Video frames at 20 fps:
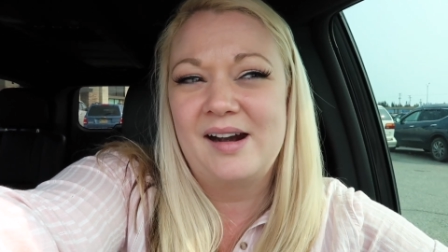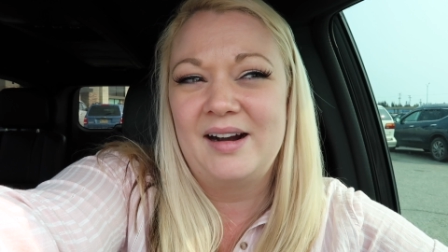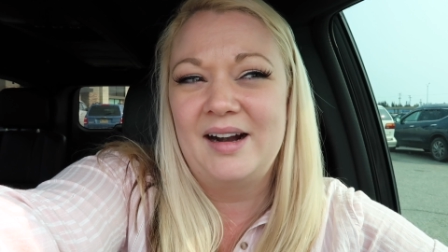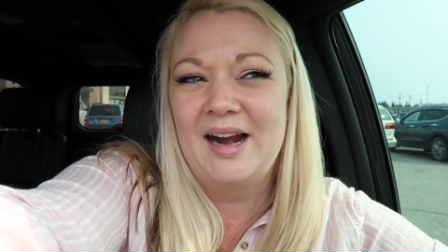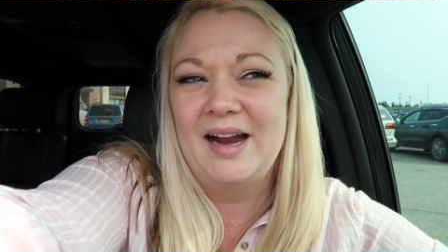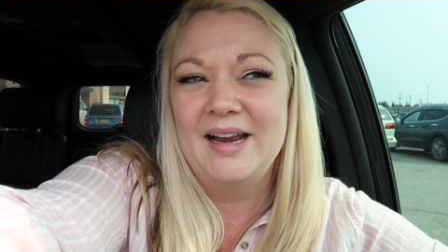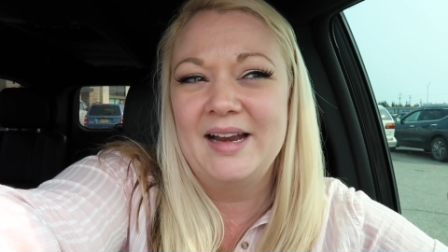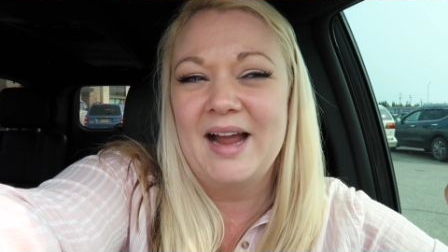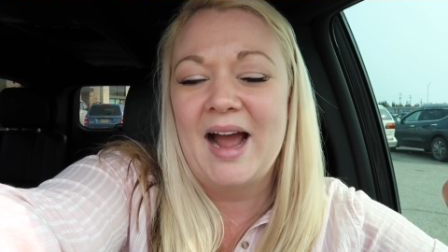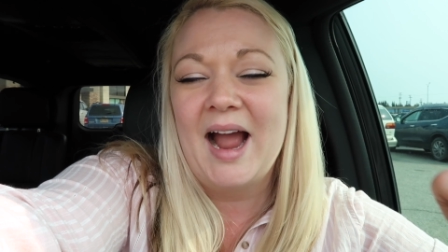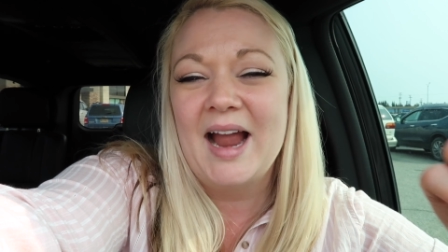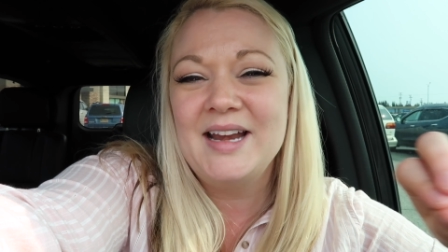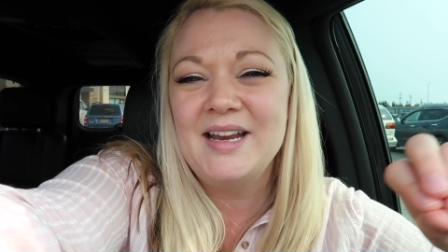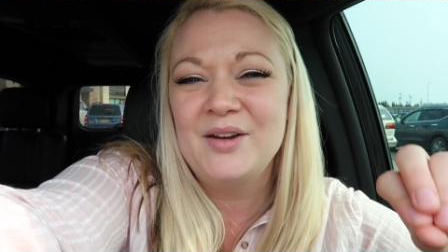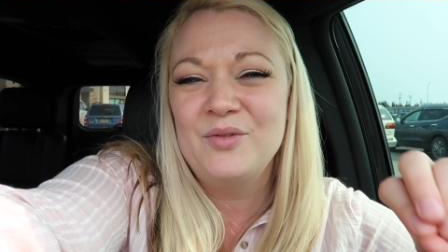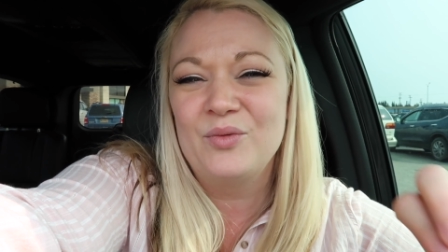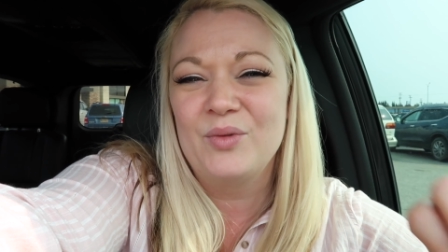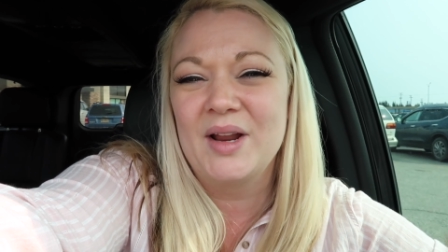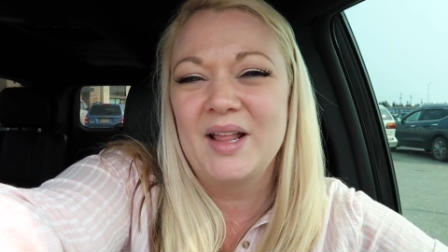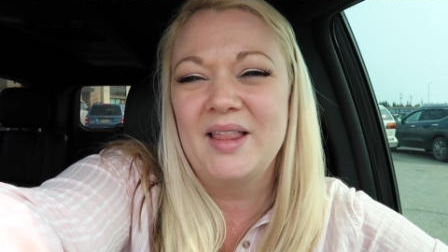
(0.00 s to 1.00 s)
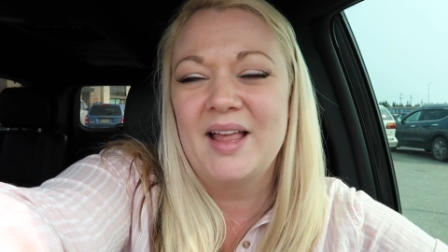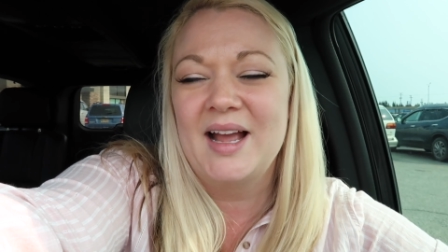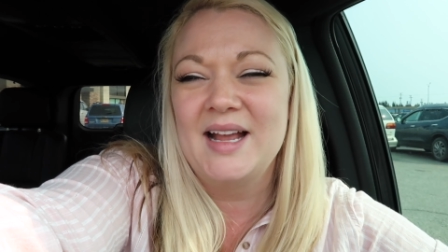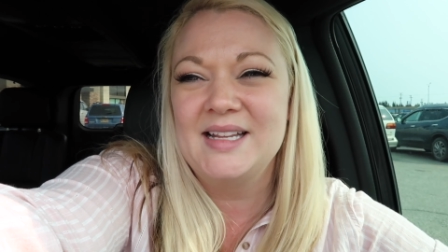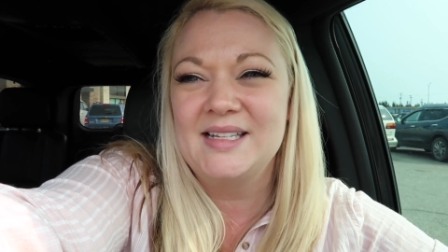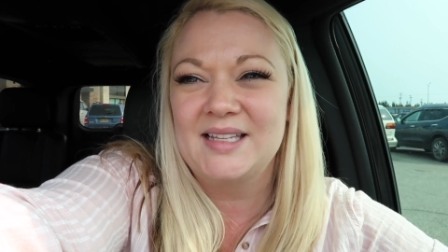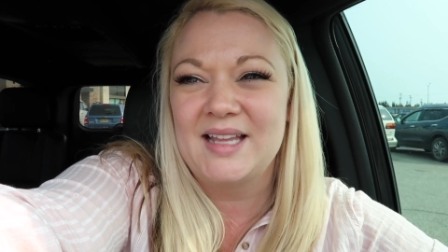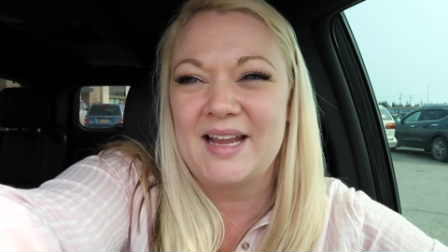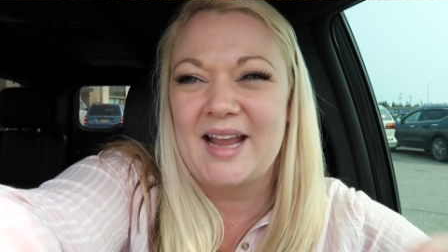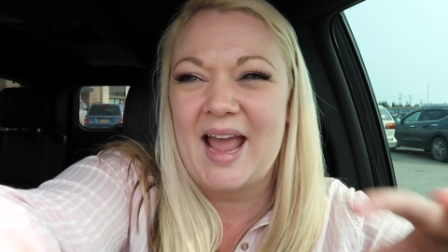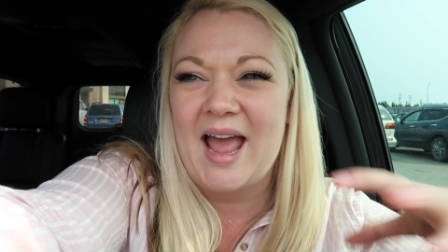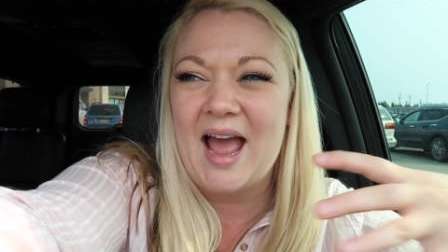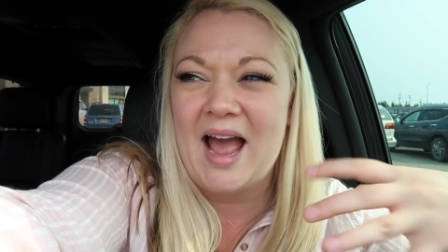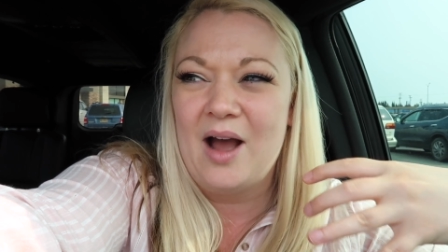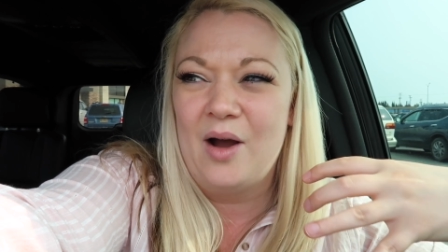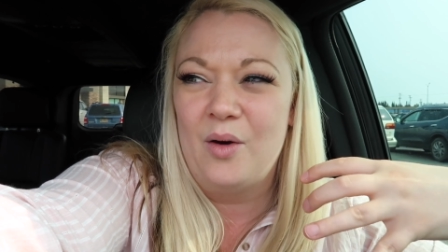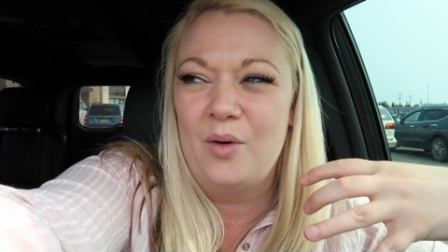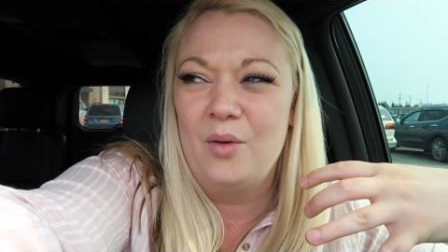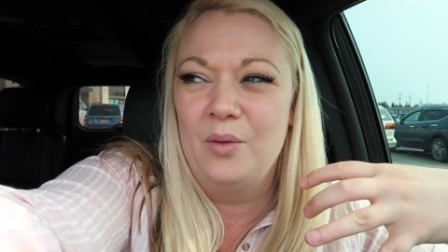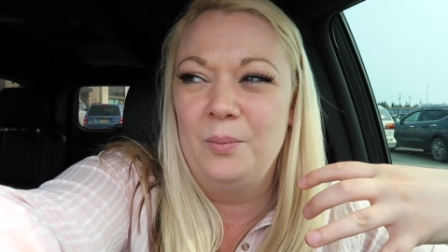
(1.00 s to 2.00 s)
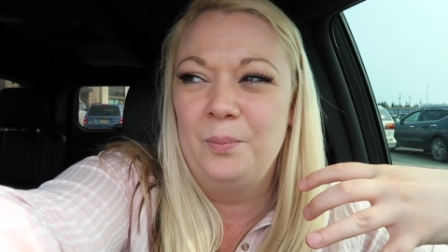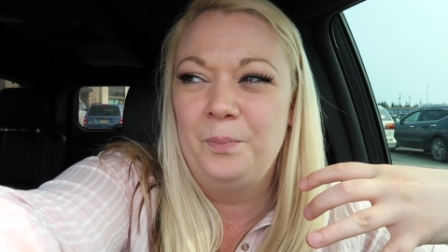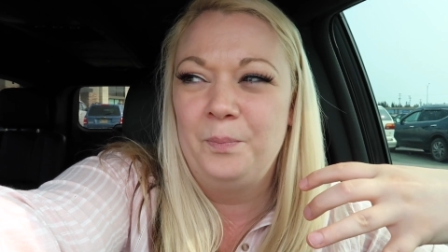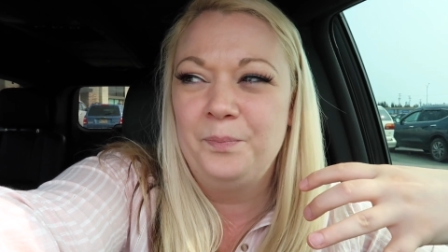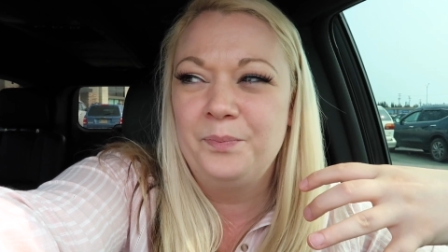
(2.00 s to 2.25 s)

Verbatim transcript: I didn't realize like how